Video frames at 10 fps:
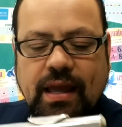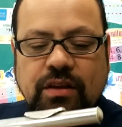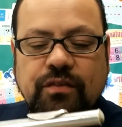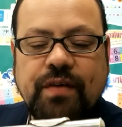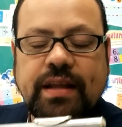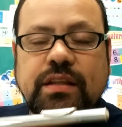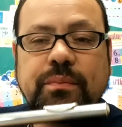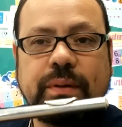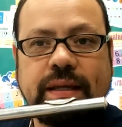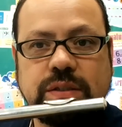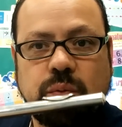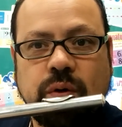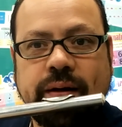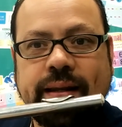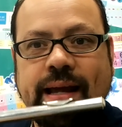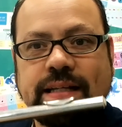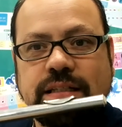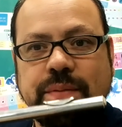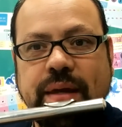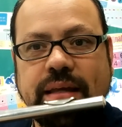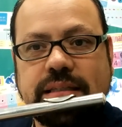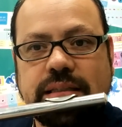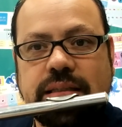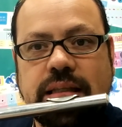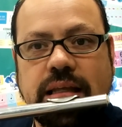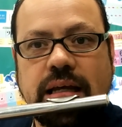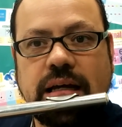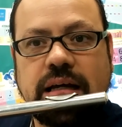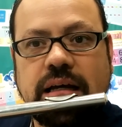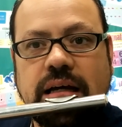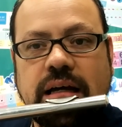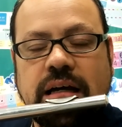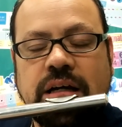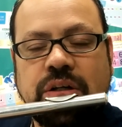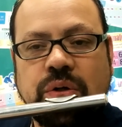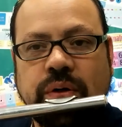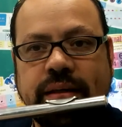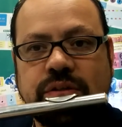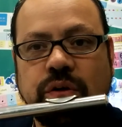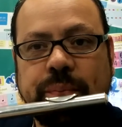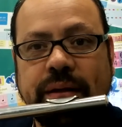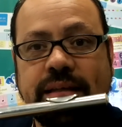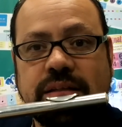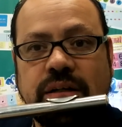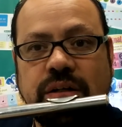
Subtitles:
And you find the place where it actually makes a noise or plays a